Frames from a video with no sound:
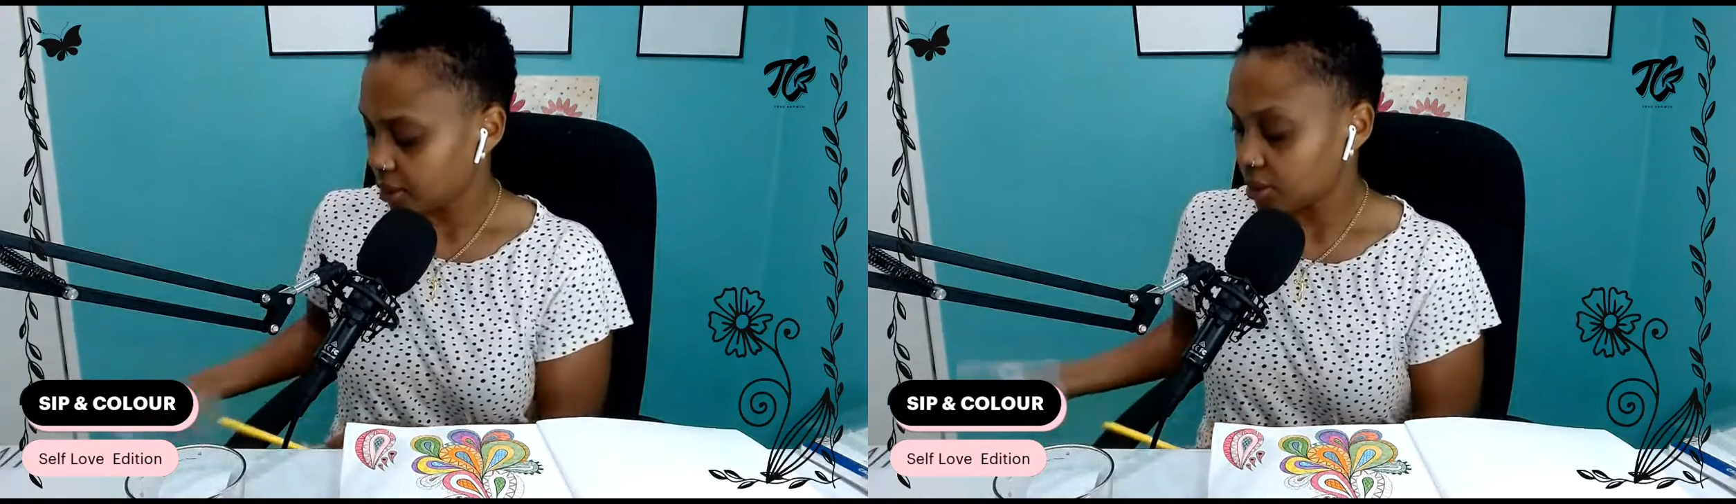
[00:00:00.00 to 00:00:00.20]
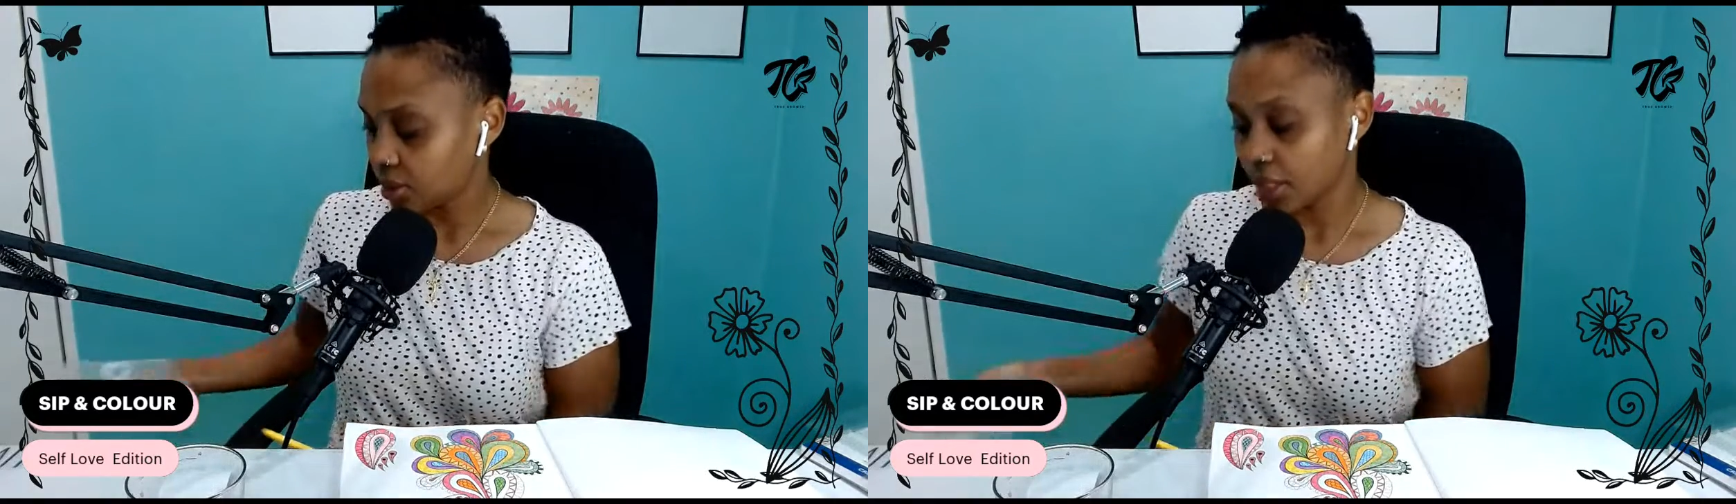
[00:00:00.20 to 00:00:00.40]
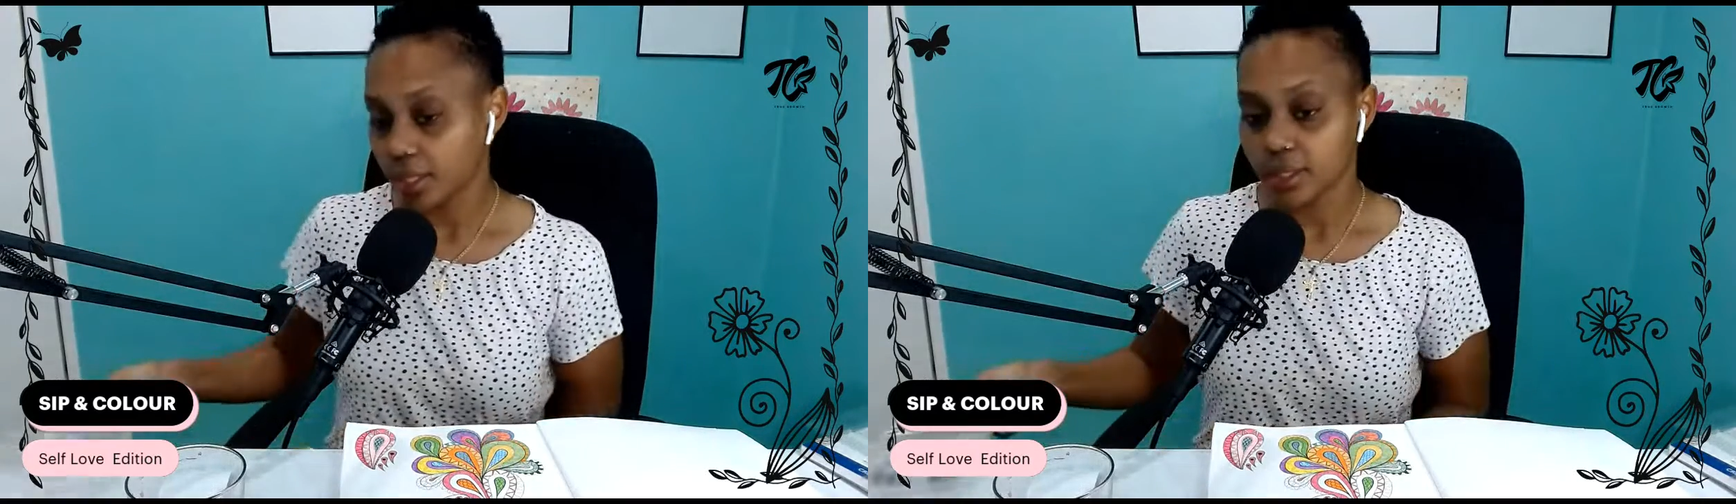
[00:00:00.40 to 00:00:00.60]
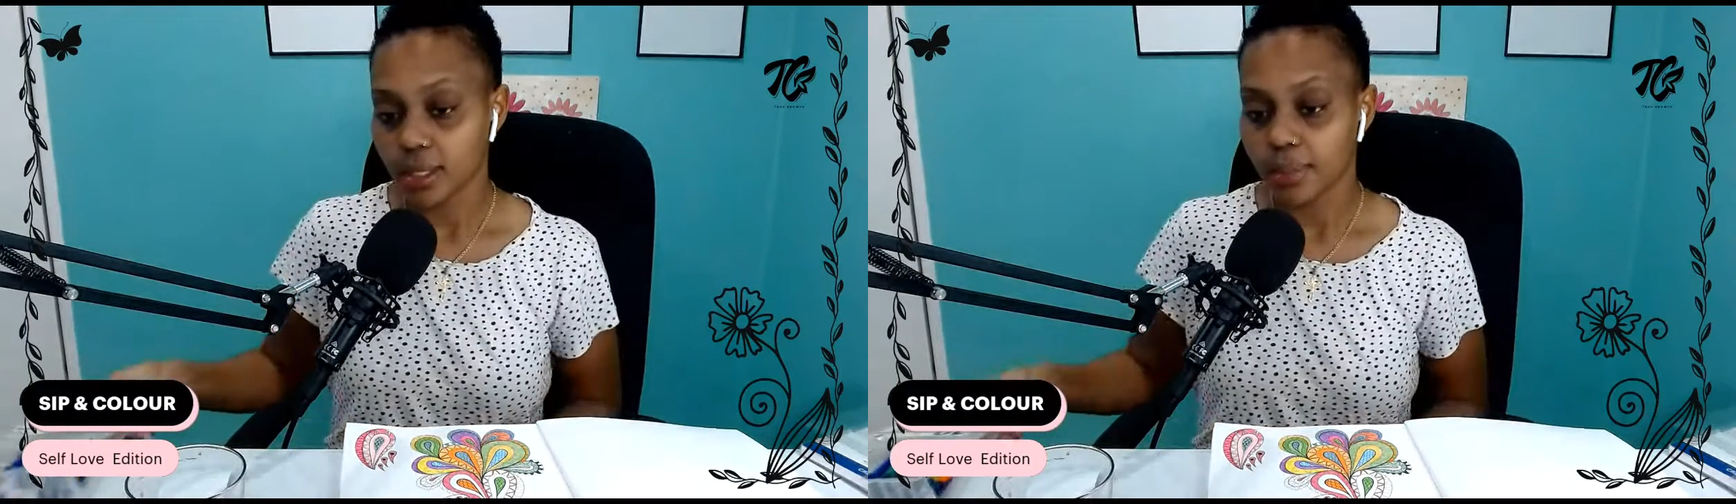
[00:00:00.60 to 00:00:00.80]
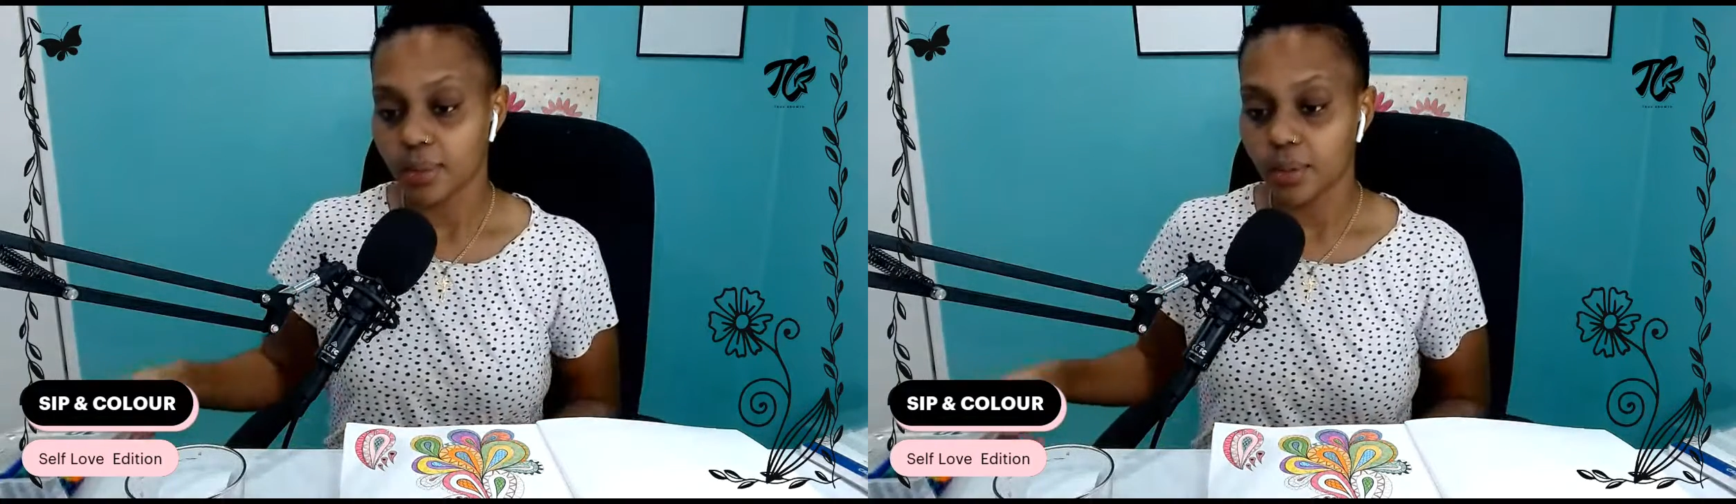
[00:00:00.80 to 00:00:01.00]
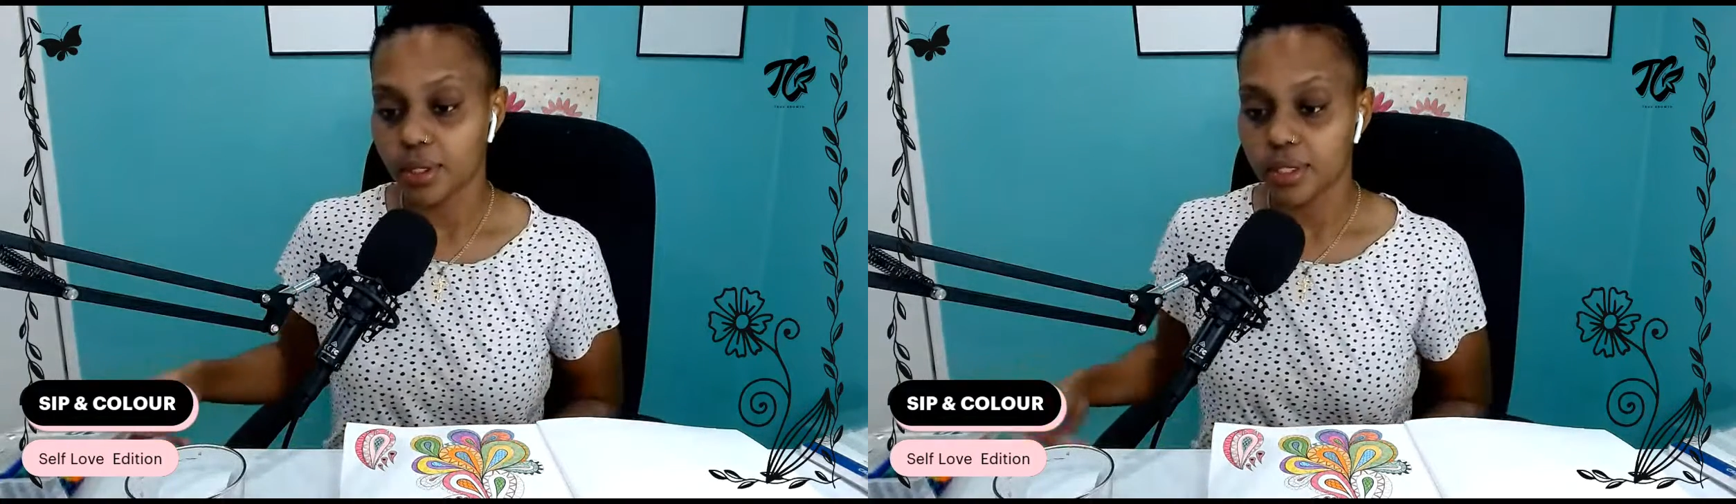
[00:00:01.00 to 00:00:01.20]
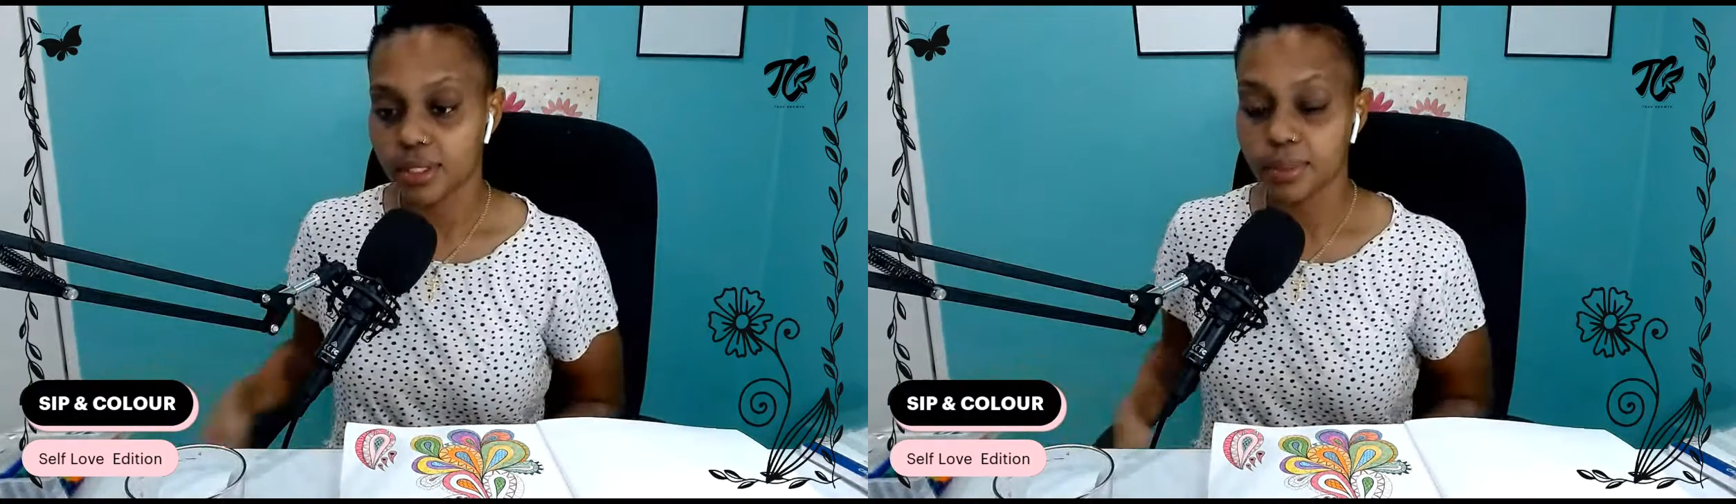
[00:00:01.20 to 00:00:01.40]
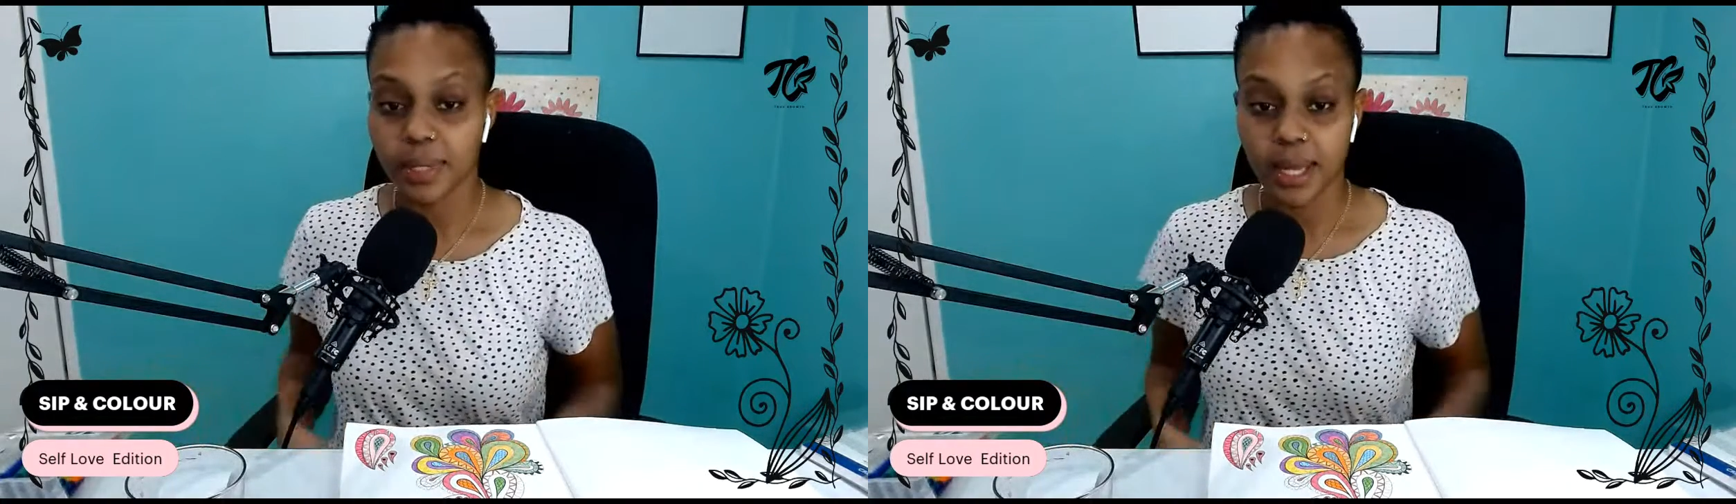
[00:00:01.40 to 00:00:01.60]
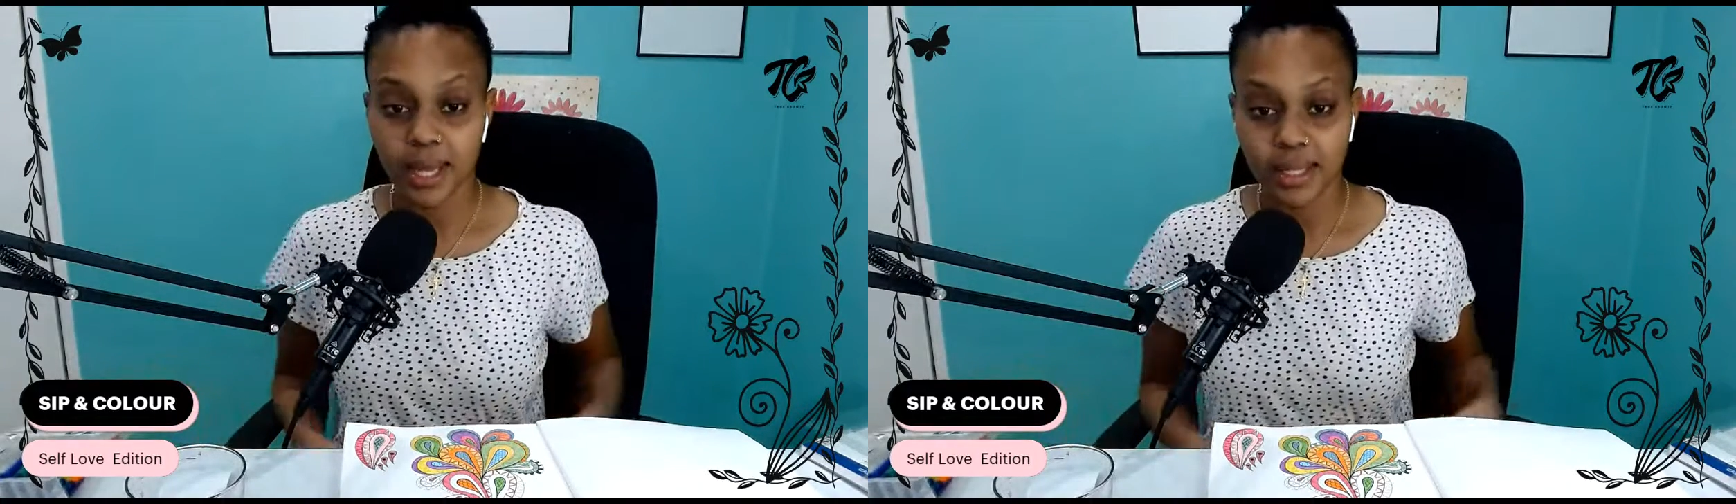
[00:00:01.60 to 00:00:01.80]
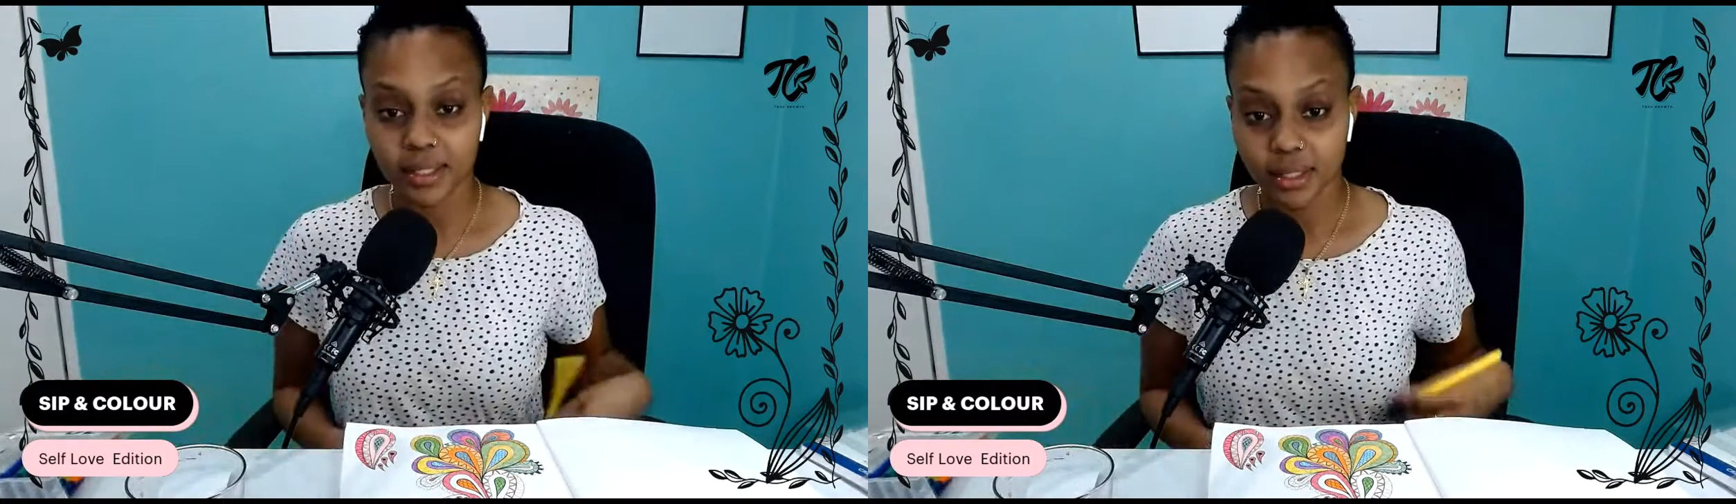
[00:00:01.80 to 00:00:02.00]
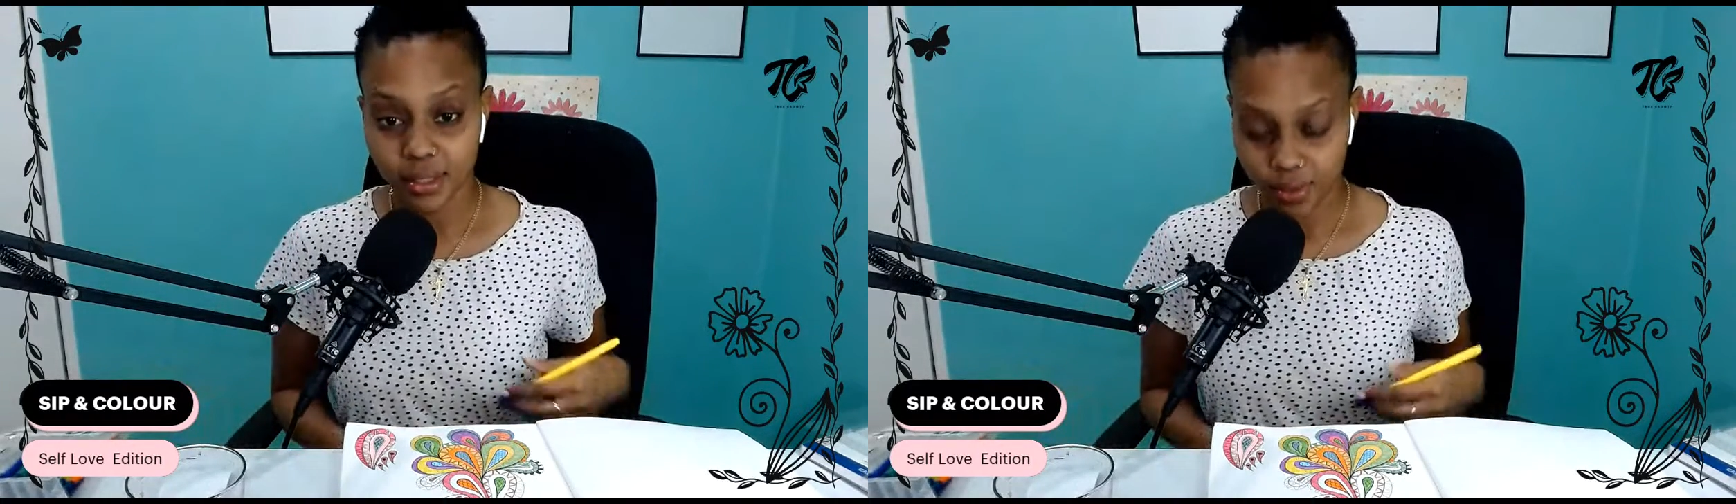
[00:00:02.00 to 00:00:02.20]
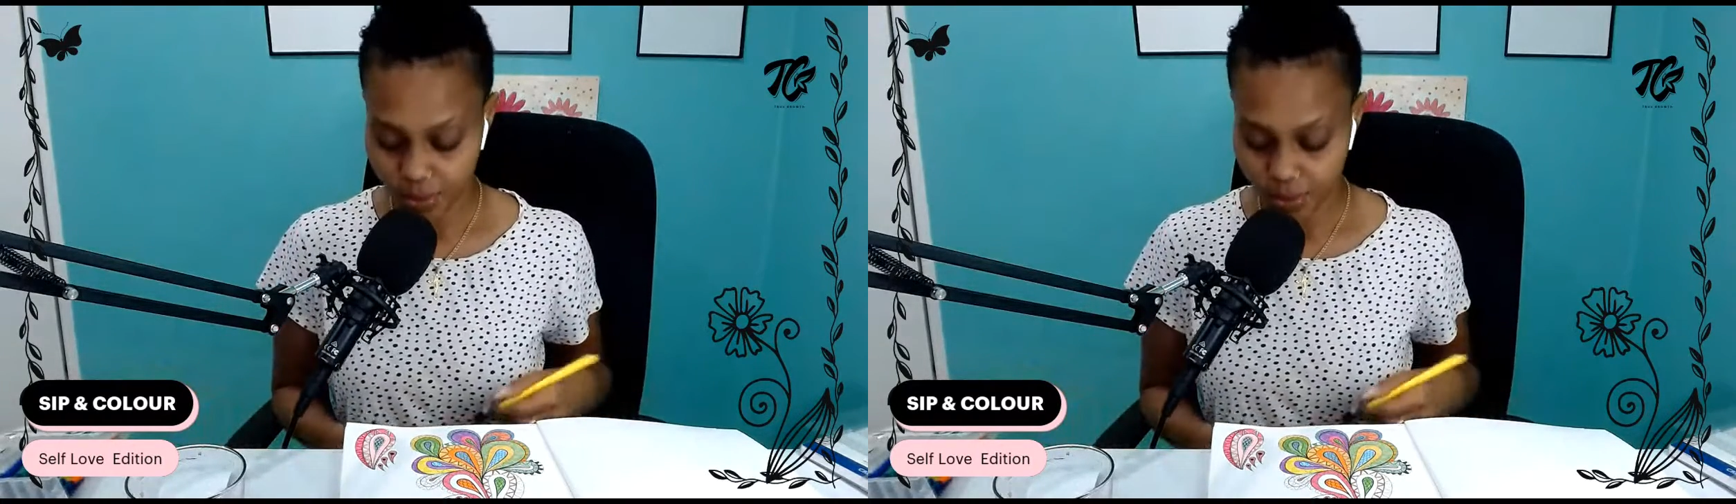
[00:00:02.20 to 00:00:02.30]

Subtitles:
so guys, tell me, what is the plan?